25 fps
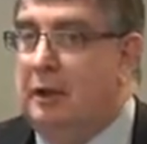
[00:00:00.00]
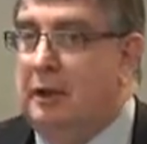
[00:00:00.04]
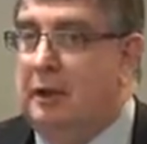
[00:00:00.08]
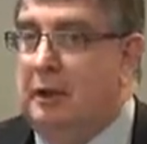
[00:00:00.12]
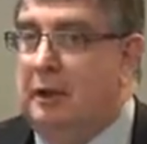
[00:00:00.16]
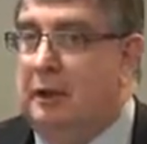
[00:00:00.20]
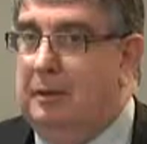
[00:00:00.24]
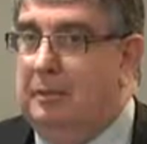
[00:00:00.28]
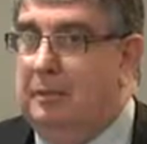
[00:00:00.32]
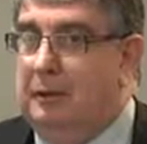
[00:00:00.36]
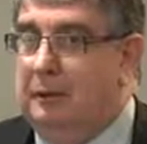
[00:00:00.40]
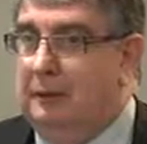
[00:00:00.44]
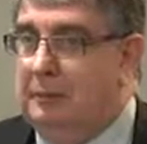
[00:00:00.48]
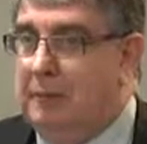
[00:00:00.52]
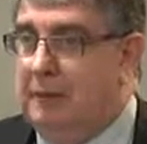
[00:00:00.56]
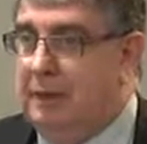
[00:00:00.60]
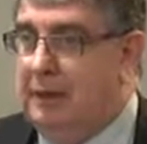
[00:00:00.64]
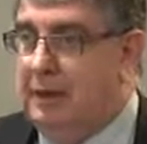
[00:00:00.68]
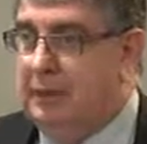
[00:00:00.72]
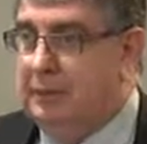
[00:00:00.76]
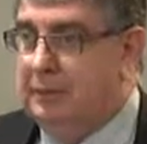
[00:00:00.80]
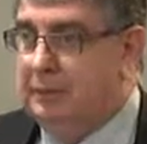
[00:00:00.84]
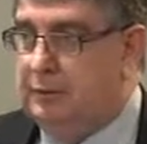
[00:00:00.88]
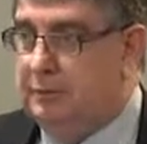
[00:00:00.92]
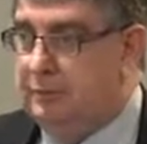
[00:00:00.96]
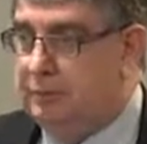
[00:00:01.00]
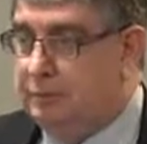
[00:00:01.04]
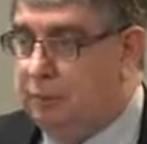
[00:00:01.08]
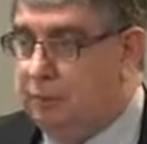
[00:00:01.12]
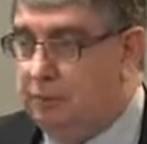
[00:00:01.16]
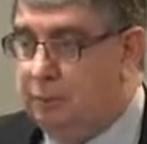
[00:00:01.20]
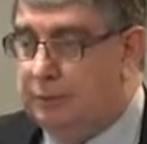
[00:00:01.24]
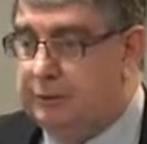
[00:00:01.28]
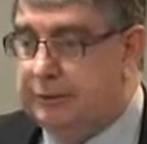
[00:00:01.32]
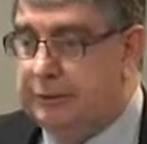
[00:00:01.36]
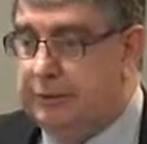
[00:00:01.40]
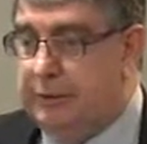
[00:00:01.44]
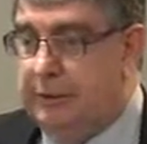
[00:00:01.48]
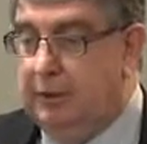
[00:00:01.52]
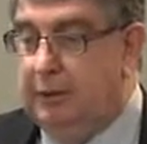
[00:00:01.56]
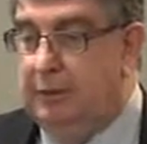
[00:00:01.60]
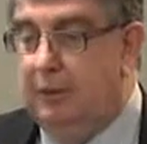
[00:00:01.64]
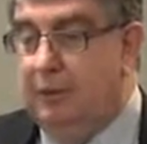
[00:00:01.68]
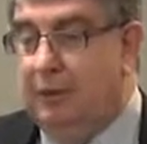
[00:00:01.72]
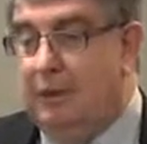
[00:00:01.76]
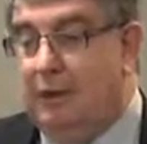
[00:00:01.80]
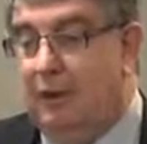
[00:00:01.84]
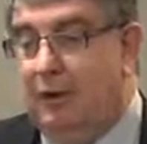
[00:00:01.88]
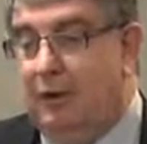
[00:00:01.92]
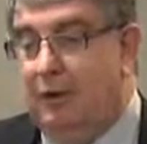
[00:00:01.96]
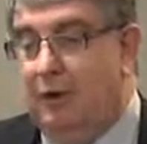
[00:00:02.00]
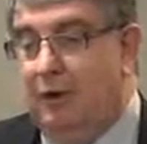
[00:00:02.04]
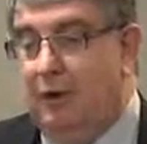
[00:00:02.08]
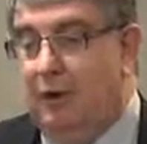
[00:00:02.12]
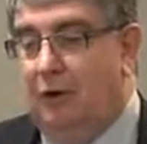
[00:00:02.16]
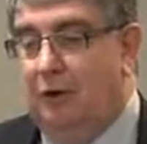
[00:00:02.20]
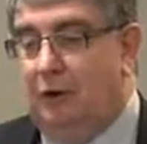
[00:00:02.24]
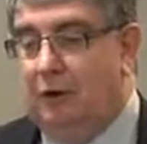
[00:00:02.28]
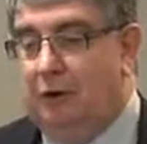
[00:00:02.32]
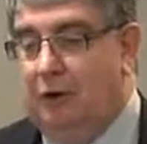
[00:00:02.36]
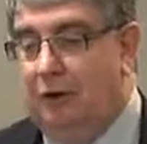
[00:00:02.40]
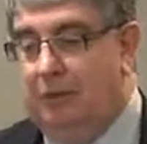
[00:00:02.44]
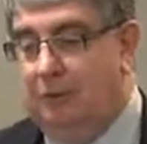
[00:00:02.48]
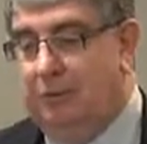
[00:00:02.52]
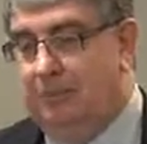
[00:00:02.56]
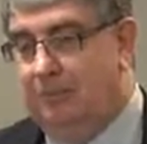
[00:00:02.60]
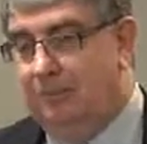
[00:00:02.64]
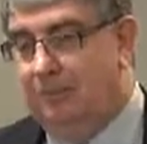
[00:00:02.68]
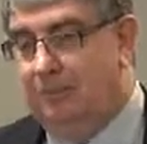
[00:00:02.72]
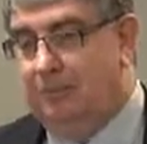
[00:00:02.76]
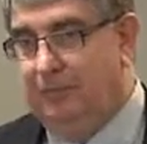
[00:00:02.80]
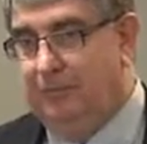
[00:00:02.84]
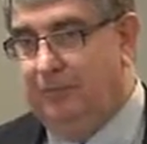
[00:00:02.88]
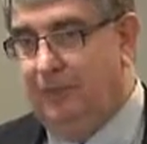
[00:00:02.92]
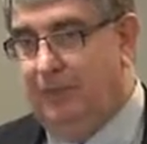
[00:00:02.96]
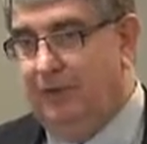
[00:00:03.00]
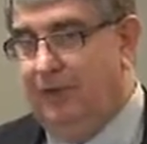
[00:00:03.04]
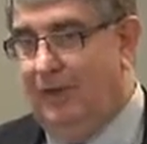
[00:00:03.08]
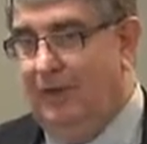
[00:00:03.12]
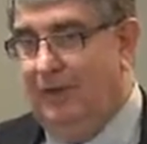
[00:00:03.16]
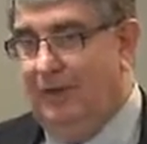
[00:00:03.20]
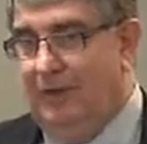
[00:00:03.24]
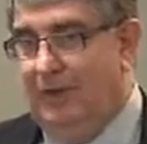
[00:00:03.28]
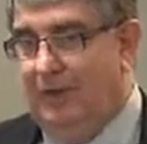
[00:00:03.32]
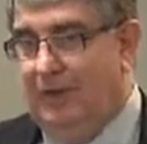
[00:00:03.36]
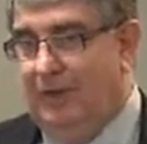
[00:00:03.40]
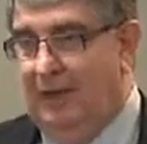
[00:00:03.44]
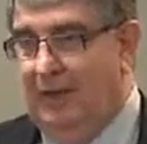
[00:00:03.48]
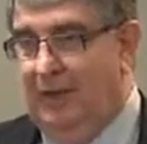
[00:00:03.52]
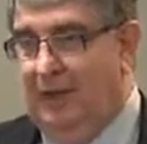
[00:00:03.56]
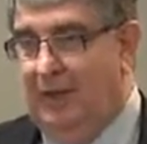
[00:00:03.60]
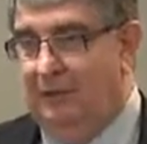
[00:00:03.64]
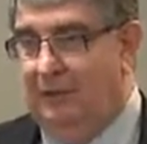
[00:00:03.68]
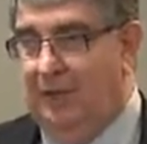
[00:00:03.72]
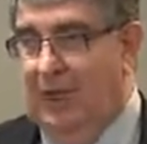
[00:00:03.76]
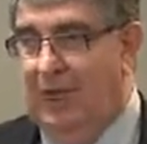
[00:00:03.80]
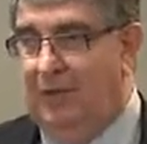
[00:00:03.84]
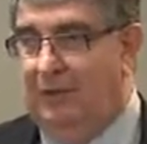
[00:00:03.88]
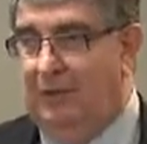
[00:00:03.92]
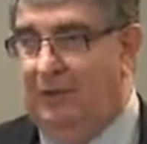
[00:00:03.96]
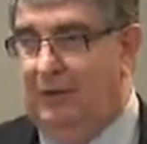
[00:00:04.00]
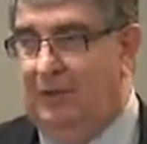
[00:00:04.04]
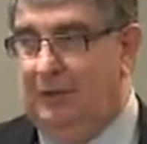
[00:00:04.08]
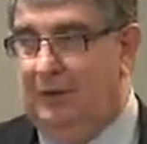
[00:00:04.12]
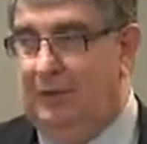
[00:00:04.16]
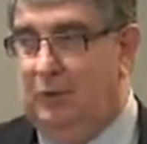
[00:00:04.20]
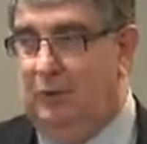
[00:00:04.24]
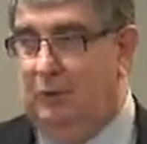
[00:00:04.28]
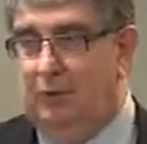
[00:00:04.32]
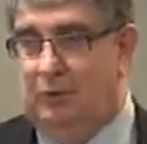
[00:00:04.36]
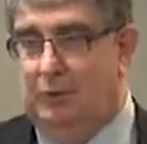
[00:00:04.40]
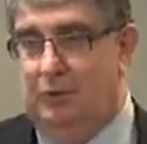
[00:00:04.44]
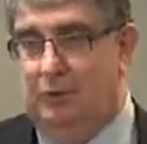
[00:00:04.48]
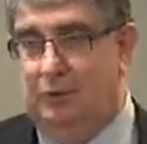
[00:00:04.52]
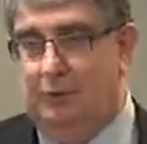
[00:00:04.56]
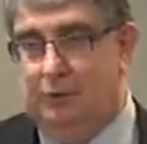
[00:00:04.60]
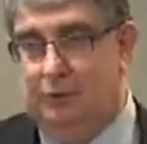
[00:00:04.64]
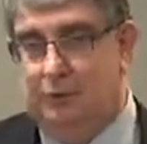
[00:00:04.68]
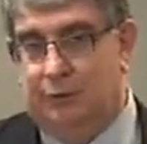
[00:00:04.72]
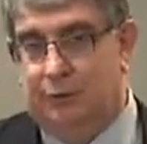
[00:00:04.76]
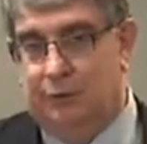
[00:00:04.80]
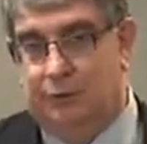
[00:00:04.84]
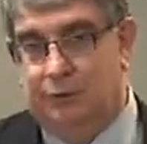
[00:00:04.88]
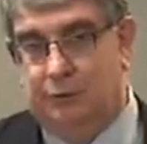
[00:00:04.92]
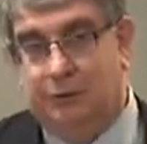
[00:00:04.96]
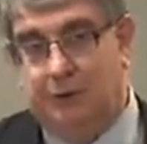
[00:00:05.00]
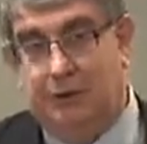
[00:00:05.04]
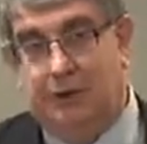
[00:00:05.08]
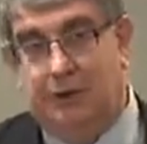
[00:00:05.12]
In the past, as Paul said, often having alternative sources of